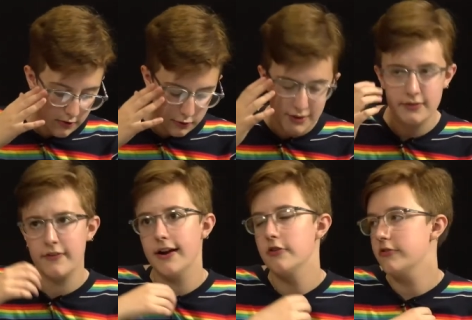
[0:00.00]
so it's a
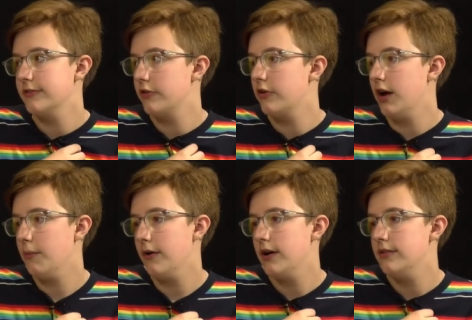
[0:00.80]
very interesting show to talk
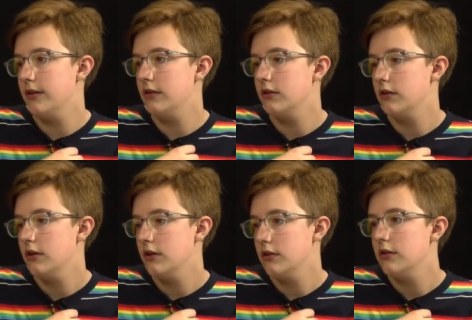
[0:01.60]
about and then
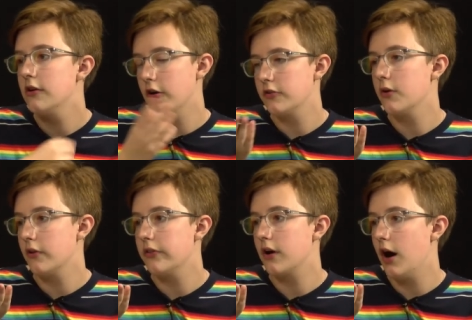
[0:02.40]
there's also a, uh,
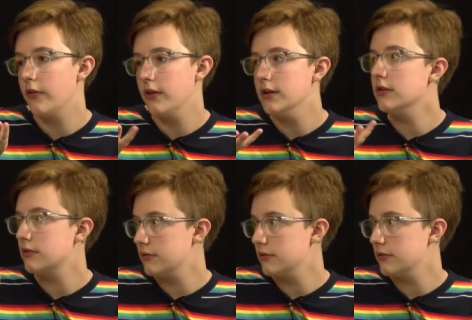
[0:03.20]
the con- the